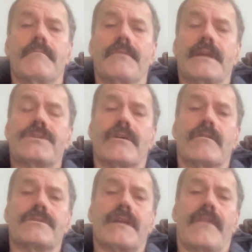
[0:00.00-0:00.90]
They
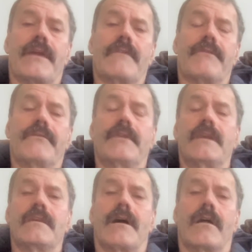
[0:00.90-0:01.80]
charge, I think,
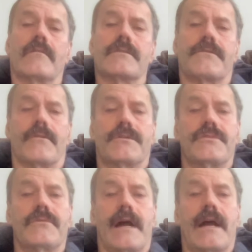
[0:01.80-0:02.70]
$15 for
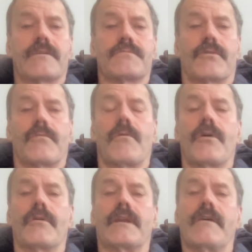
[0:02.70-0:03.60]
2 hours worth of
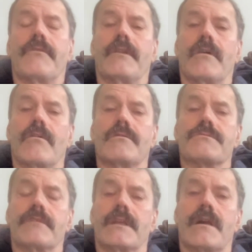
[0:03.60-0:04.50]
work. Now, if the logo is
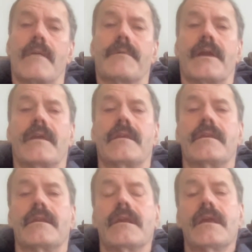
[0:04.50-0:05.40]
really complicated
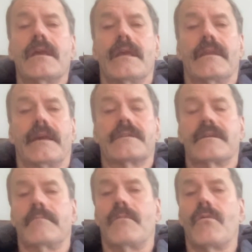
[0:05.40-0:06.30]
and it takes
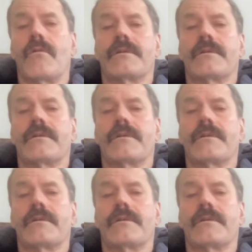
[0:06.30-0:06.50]
them more